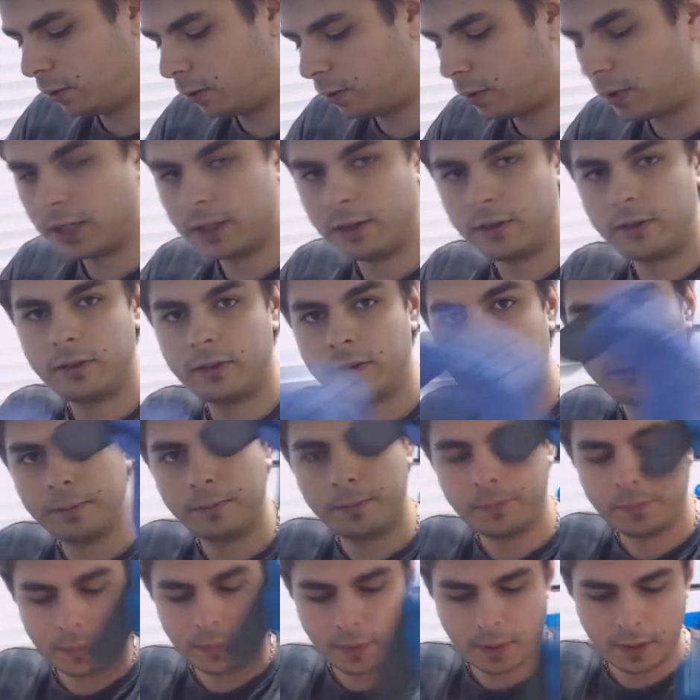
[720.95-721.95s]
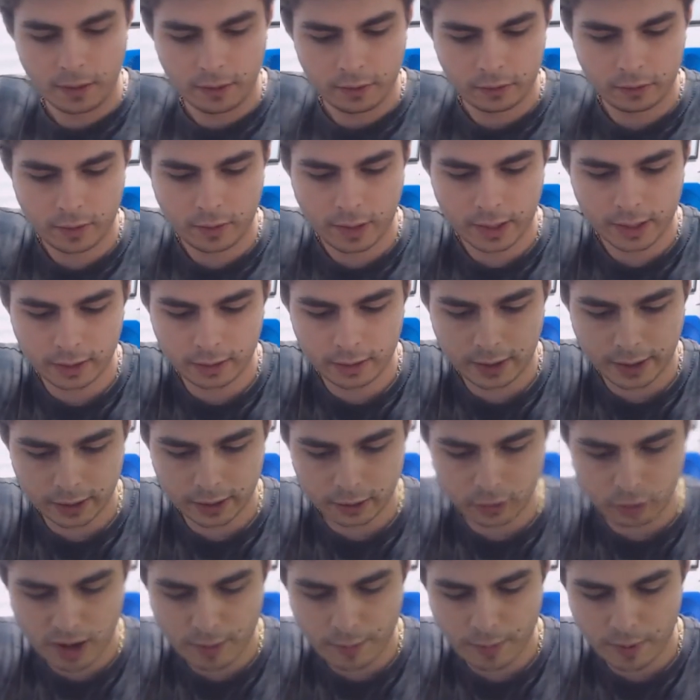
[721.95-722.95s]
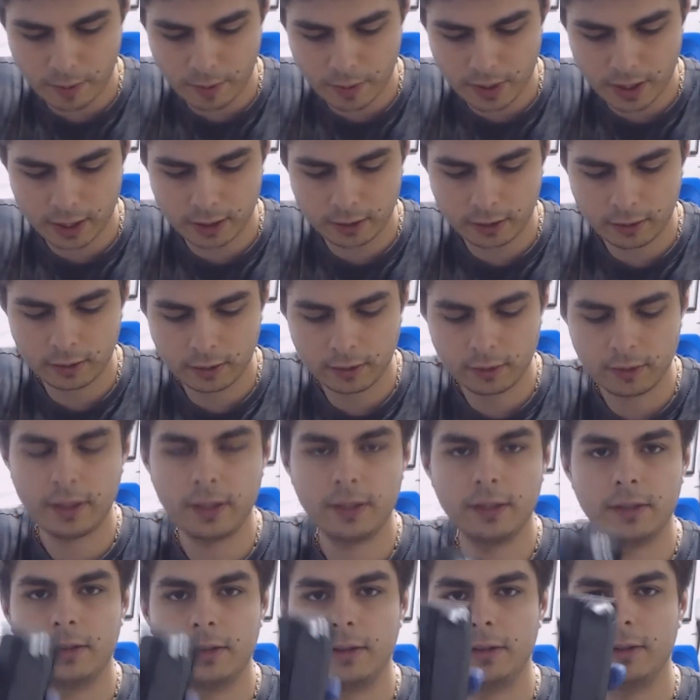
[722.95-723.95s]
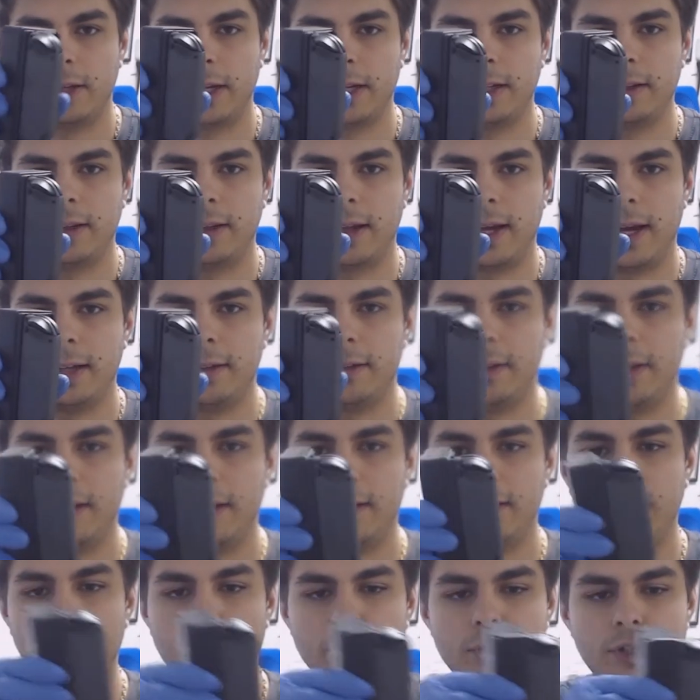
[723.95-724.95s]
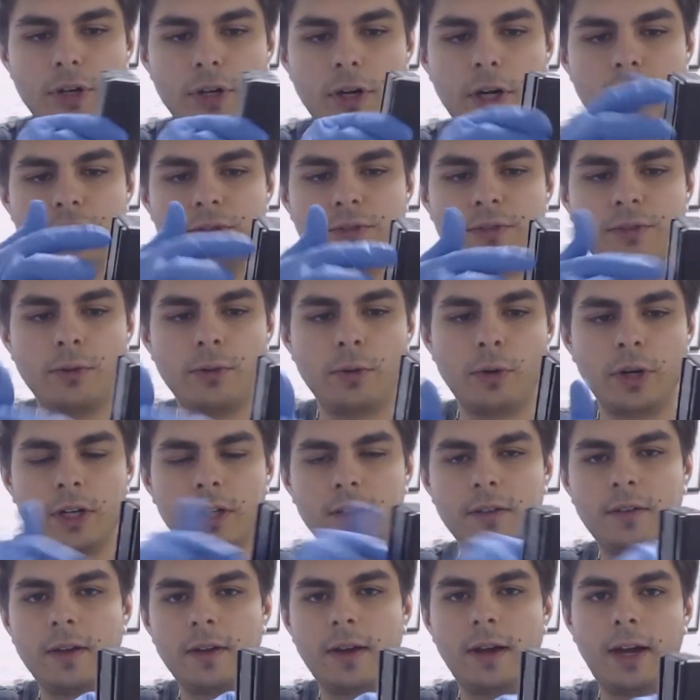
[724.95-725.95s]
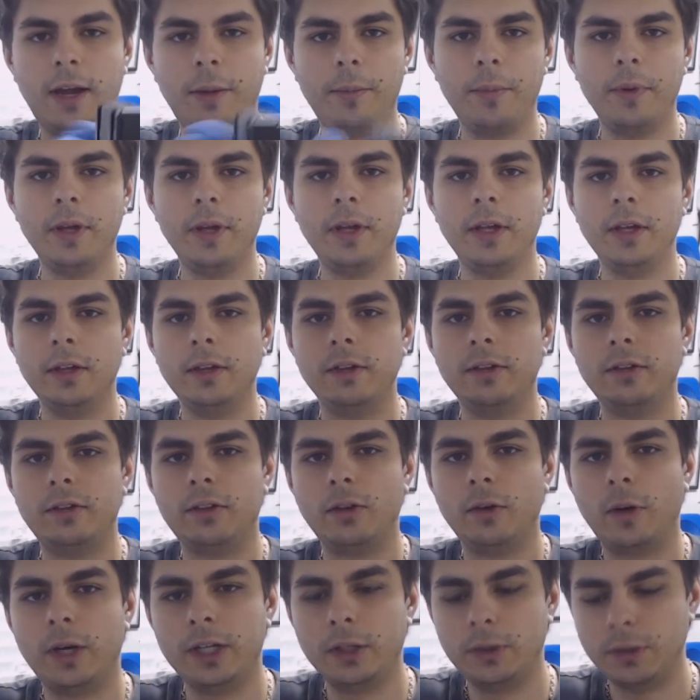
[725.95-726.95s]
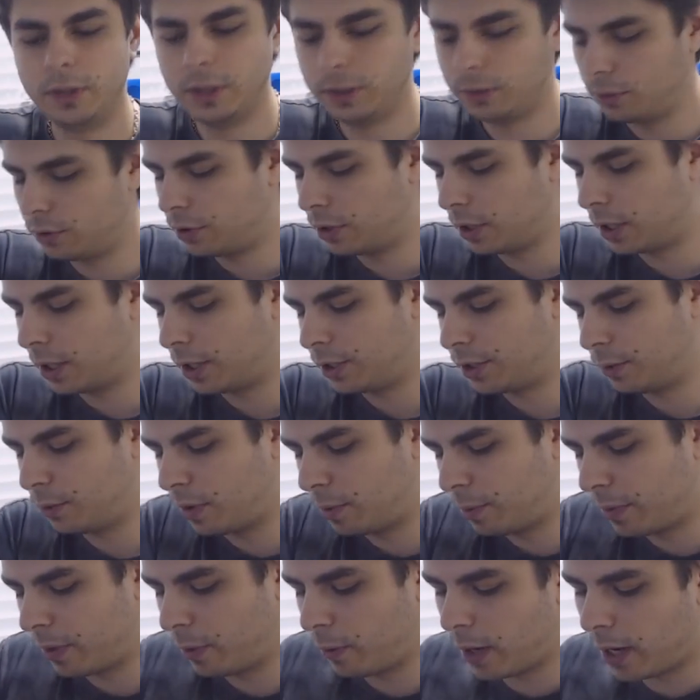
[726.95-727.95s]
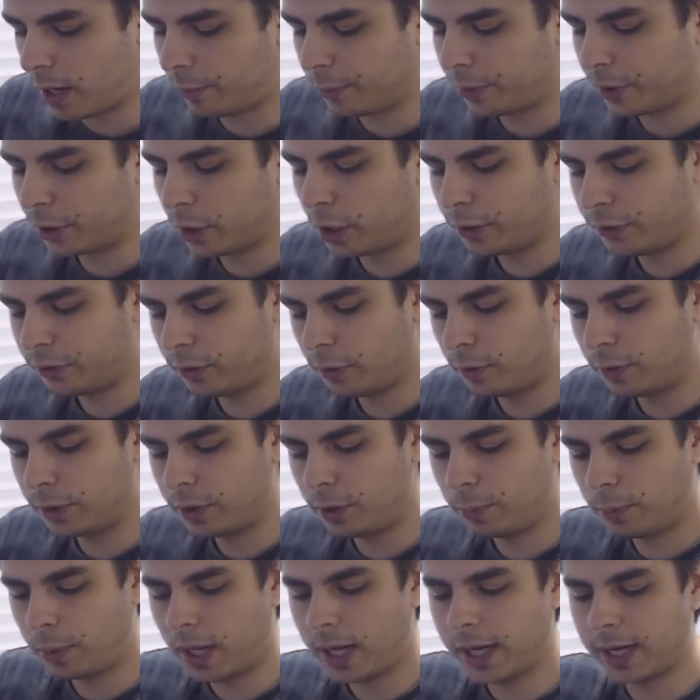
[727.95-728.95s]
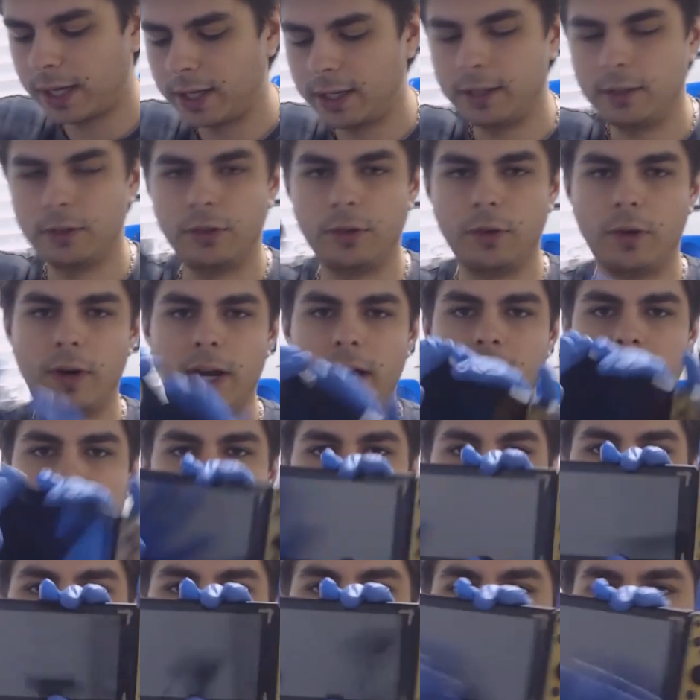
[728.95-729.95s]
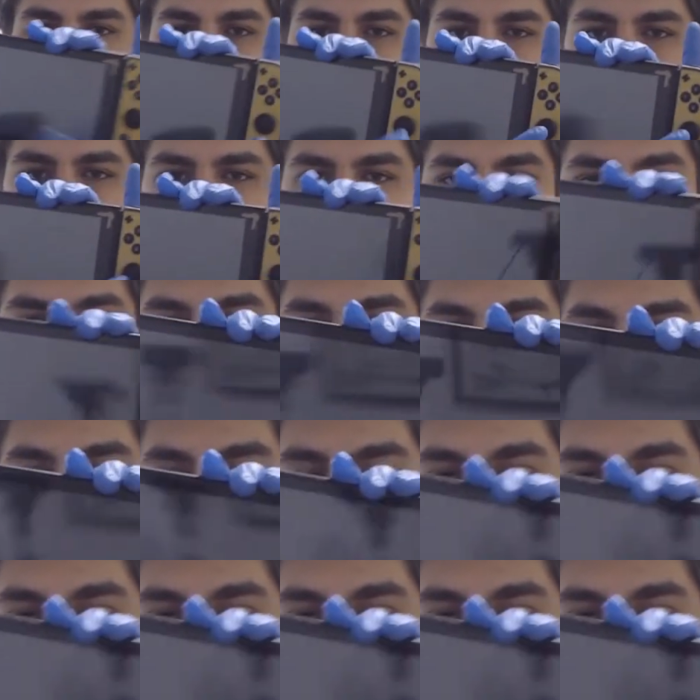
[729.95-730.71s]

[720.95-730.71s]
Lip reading: ones. So I can like drop them in like that, and they would charge 4 at a time. So I don't need to charge it one by one. But also when you plug it into your actual unit, these